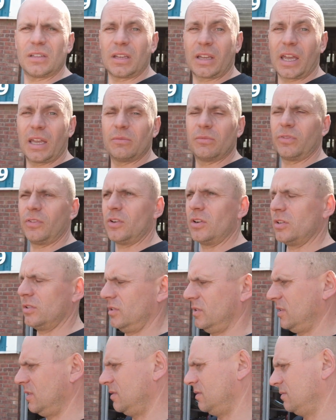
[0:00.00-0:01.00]
It came first,
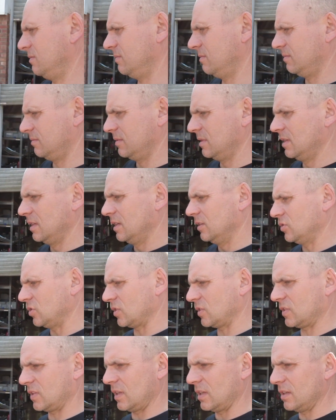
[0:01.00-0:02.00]

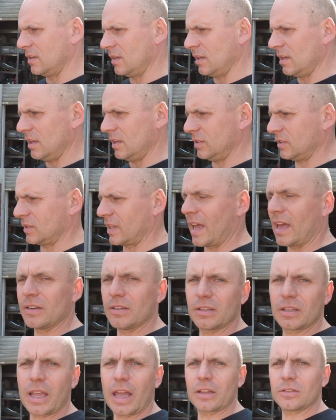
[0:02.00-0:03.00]
just in the
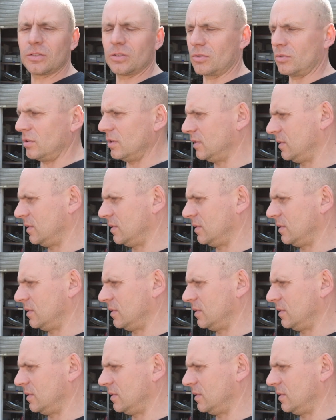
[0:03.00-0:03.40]
standard category.